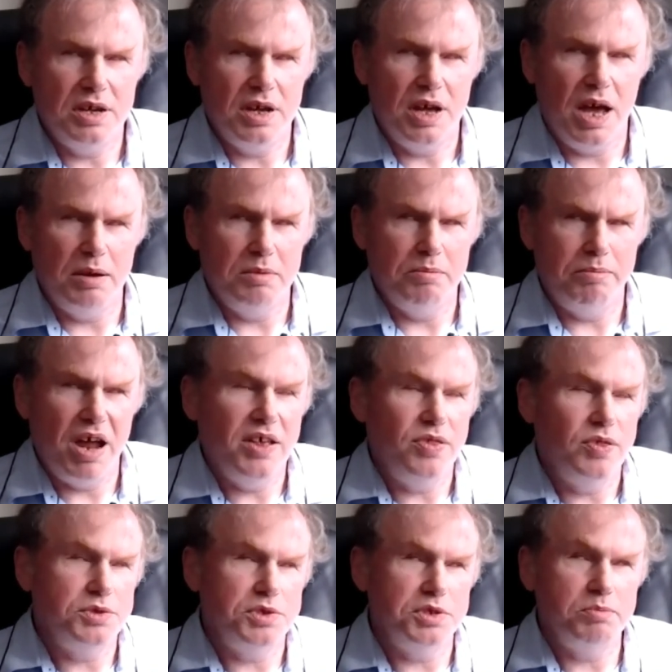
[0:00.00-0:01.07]
and
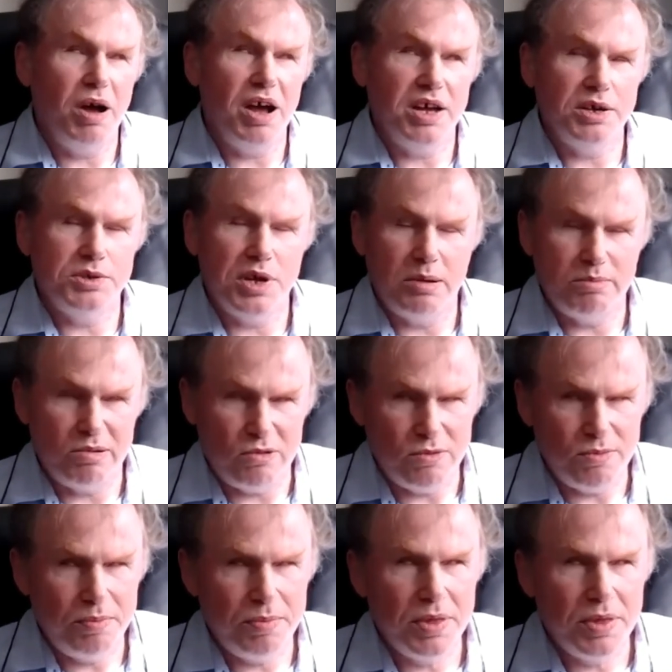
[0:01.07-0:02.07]
blindness is my example.